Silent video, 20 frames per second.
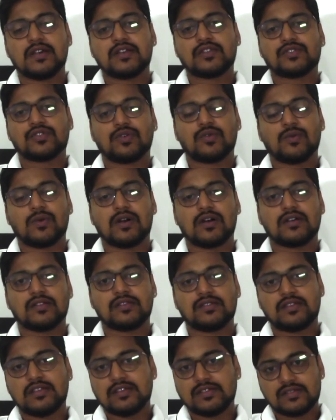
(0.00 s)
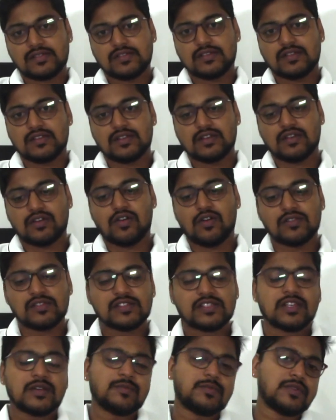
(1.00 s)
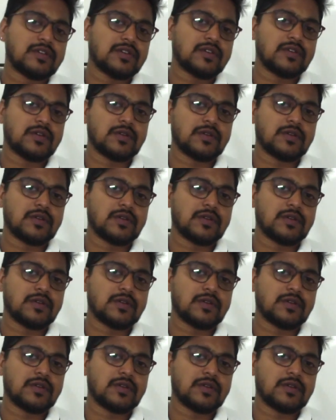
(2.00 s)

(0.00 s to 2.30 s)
So, this concept